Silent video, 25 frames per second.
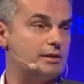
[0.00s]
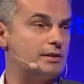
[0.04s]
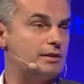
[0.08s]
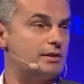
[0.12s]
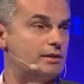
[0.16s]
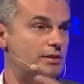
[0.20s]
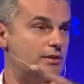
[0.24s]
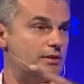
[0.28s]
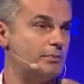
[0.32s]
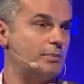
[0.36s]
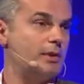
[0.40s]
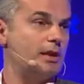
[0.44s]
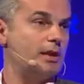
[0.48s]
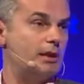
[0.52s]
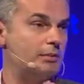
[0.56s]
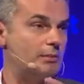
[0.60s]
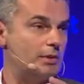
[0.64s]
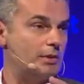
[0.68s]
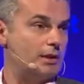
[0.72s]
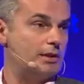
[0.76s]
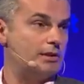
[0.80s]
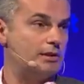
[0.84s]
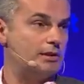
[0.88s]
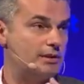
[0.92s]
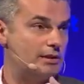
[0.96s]
there's many,
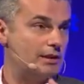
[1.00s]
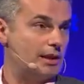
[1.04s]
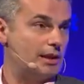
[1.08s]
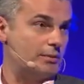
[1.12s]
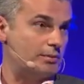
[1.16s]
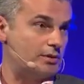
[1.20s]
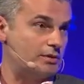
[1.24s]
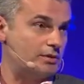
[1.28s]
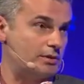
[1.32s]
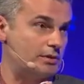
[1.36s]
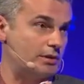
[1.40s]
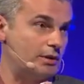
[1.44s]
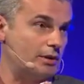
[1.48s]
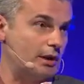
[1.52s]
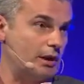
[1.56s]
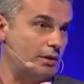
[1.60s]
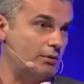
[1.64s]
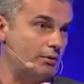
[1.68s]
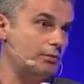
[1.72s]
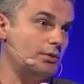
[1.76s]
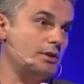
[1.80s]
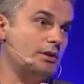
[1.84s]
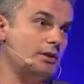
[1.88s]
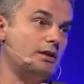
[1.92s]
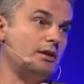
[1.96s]
many steps. And
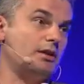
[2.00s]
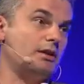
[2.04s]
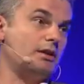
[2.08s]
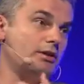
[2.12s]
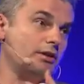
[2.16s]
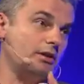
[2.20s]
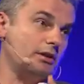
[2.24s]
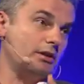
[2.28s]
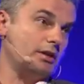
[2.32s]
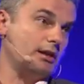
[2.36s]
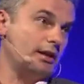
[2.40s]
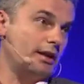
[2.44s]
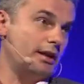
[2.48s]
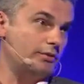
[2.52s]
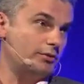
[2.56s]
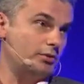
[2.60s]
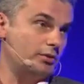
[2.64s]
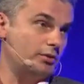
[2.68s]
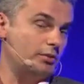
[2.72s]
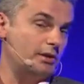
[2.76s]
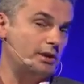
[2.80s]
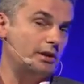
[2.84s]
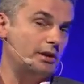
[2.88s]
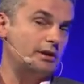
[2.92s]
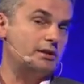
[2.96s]
we clearly have to
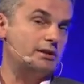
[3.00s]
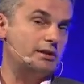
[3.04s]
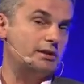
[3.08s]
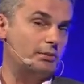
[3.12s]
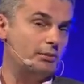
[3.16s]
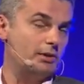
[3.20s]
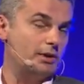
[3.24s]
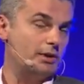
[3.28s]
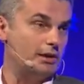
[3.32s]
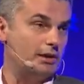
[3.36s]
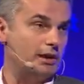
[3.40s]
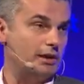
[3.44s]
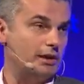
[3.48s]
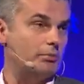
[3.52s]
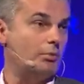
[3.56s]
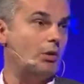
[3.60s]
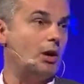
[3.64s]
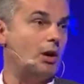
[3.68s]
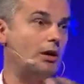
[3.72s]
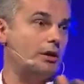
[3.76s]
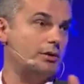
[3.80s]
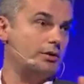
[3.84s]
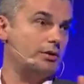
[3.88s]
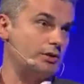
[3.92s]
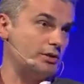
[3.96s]
be somebody that
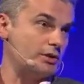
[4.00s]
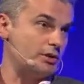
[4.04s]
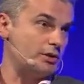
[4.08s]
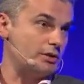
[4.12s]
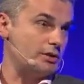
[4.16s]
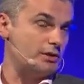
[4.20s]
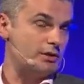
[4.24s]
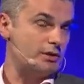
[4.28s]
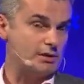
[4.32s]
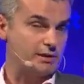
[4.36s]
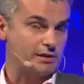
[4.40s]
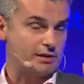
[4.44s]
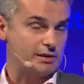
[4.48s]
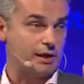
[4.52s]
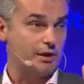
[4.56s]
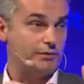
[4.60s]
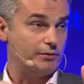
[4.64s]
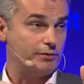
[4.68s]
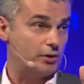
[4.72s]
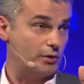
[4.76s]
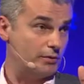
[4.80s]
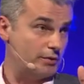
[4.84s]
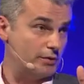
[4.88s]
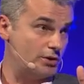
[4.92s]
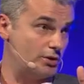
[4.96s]
monitors safety
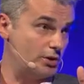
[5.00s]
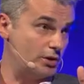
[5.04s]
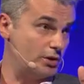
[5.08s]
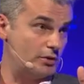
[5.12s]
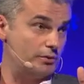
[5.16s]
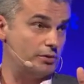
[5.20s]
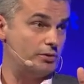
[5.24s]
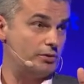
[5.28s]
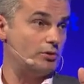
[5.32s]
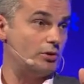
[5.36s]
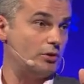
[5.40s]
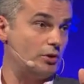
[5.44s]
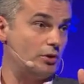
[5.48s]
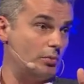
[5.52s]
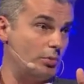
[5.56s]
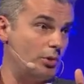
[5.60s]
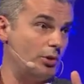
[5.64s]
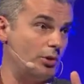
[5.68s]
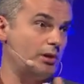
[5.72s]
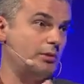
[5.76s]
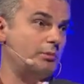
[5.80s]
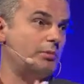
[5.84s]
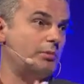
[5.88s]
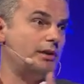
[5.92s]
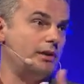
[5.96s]
of each individual
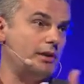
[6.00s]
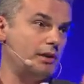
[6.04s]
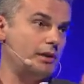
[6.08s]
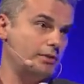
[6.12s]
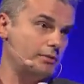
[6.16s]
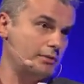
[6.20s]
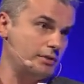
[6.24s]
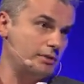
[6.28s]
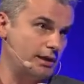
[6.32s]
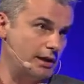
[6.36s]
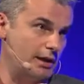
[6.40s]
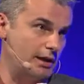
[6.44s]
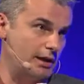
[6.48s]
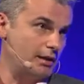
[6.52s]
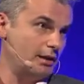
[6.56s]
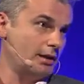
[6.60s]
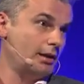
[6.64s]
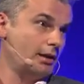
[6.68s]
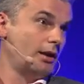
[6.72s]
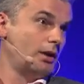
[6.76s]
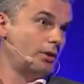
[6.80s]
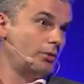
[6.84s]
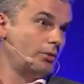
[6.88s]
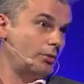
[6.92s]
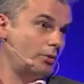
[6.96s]
component. But at the end of the day,
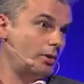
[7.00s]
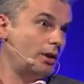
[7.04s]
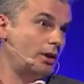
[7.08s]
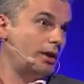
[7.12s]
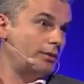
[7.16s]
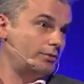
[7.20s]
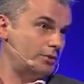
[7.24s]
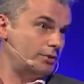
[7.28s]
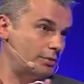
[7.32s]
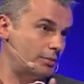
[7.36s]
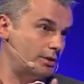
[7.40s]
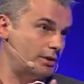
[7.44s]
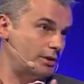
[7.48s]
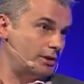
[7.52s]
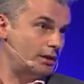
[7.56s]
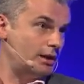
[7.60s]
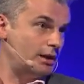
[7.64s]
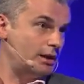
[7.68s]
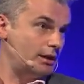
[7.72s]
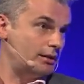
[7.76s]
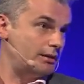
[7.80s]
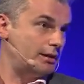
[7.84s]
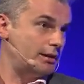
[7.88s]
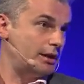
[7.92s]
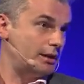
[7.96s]
we'll have to be
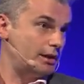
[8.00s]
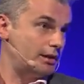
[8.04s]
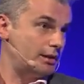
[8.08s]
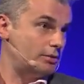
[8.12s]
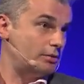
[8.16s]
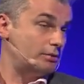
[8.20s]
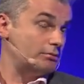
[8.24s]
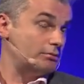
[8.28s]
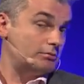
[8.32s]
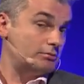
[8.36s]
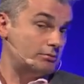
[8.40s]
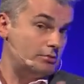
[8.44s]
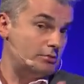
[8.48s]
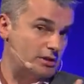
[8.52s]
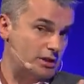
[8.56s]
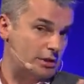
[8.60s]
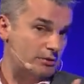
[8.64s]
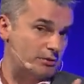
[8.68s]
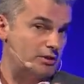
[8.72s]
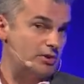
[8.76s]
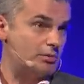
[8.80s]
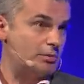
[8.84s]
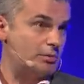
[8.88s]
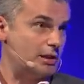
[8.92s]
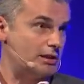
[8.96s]
taking some
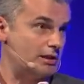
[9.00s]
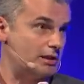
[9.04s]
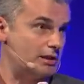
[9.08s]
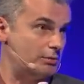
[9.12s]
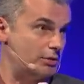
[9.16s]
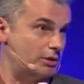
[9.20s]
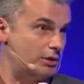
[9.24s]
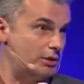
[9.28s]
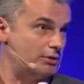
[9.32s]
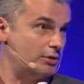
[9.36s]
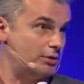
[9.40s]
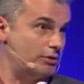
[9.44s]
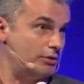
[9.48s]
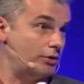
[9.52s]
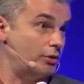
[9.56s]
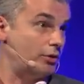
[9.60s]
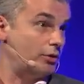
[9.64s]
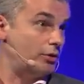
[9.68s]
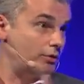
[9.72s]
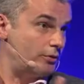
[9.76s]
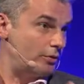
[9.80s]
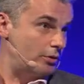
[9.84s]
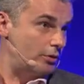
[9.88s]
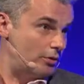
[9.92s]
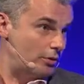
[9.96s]
responsibility on the
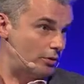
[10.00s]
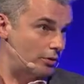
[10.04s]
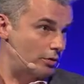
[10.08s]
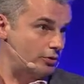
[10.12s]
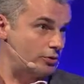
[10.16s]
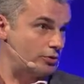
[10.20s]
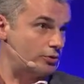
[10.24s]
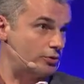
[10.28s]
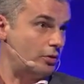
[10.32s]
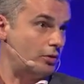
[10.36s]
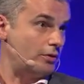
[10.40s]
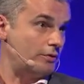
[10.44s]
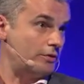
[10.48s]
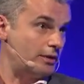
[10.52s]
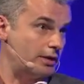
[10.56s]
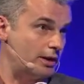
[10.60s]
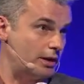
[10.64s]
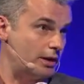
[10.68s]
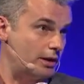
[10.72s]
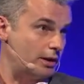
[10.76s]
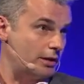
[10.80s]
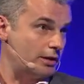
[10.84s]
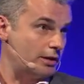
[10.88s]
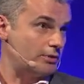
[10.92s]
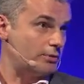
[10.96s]
overall control of the car as